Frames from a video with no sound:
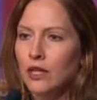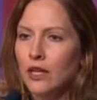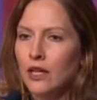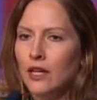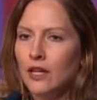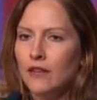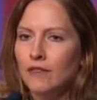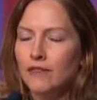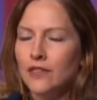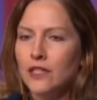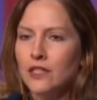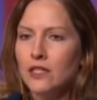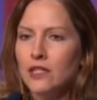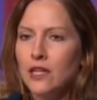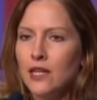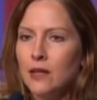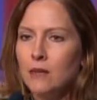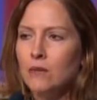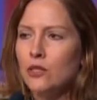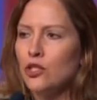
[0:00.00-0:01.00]
if it
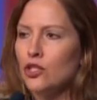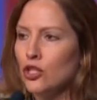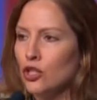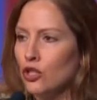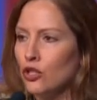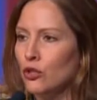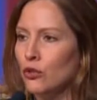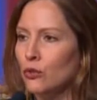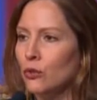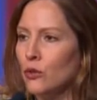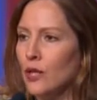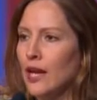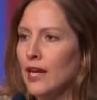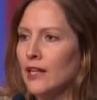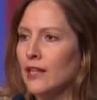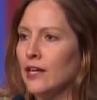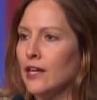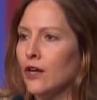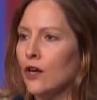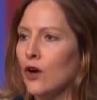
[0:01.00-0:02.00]
seems to you like
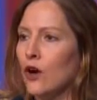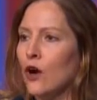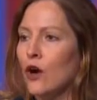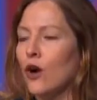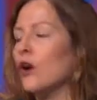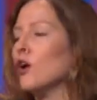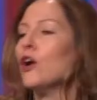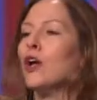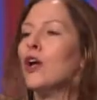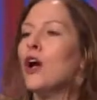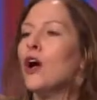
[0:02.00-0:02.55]
there are